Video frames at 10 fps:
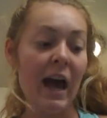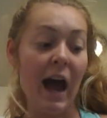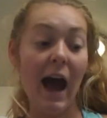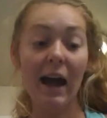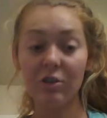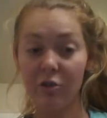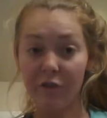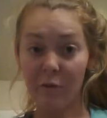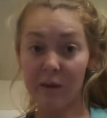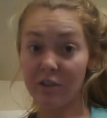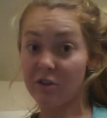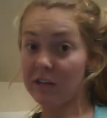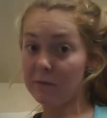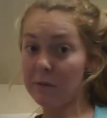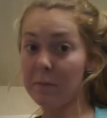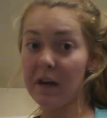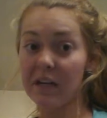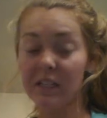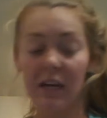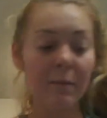a hydrophobic
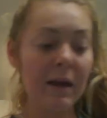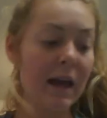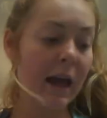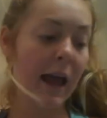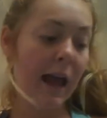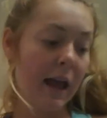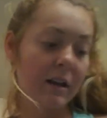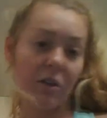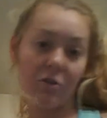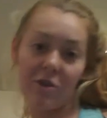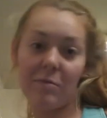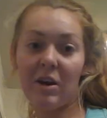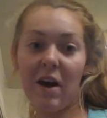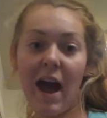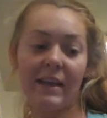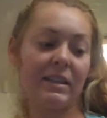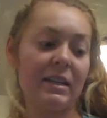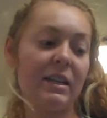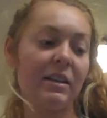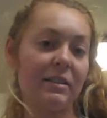transmembrane segment, and a 3 amino
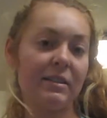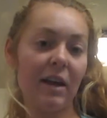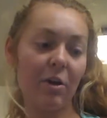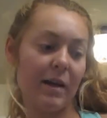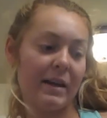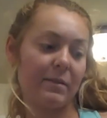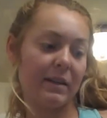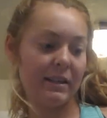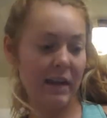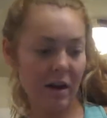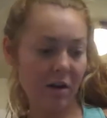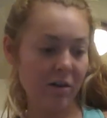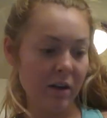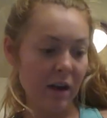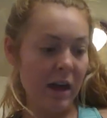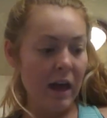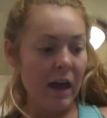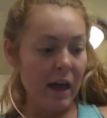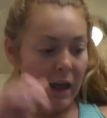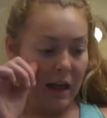acid cytoplasmic tail.
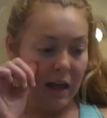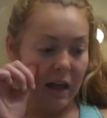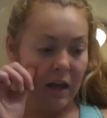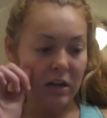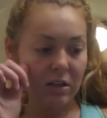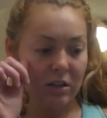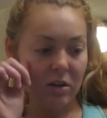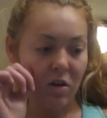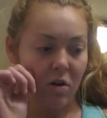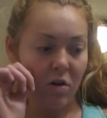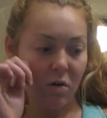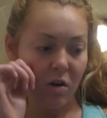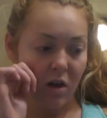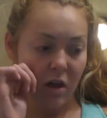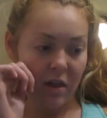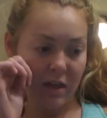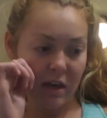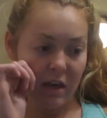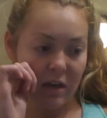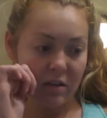And so
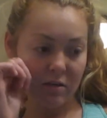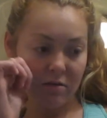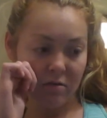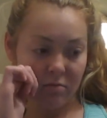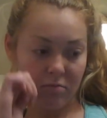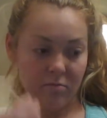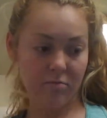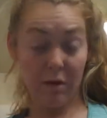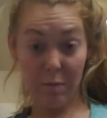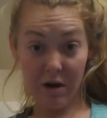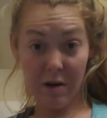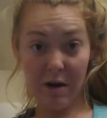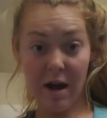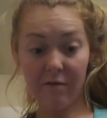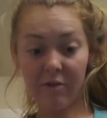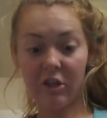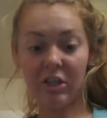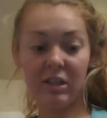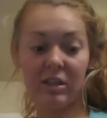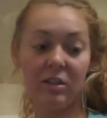these membrane-bound
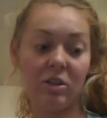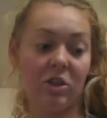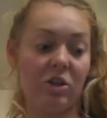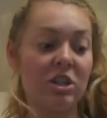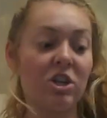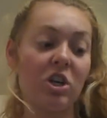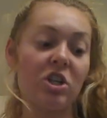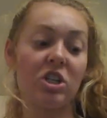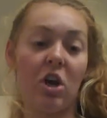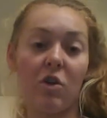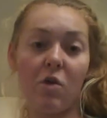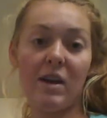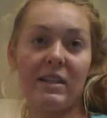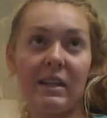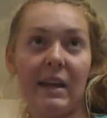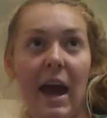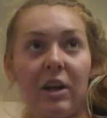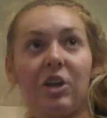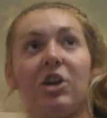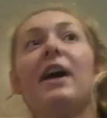versus secretion are just other ways to
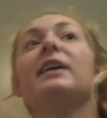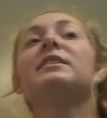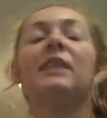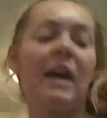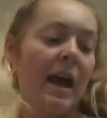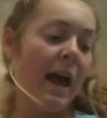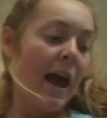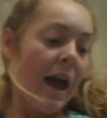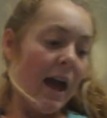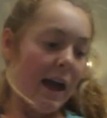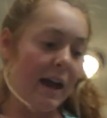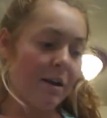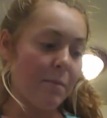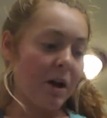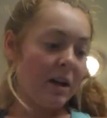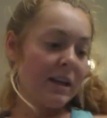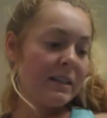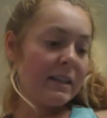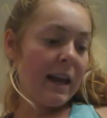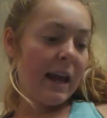categorize
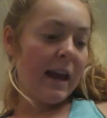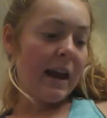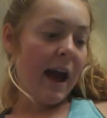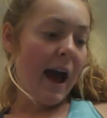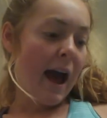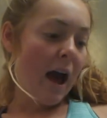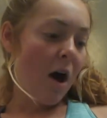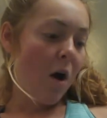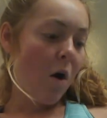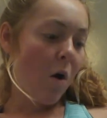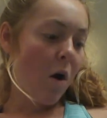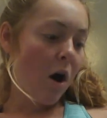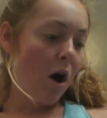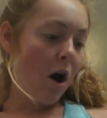antibodies. And how